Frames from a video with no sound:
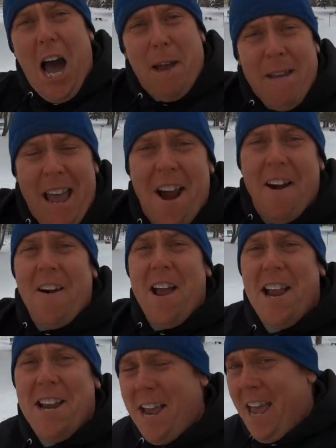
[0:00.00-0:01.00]
I'm
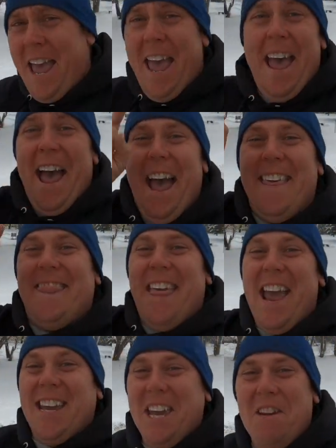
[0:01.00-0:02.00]
Aaron, and
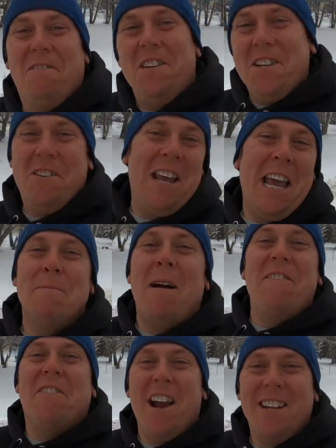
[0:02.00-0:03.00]
thank you for tuning in,
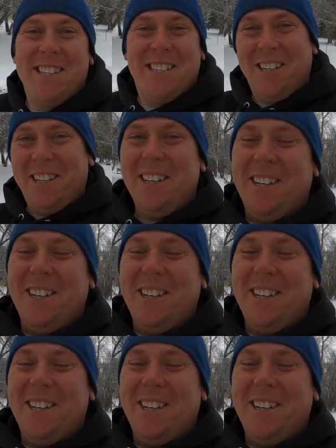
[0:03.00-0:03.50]
my friends.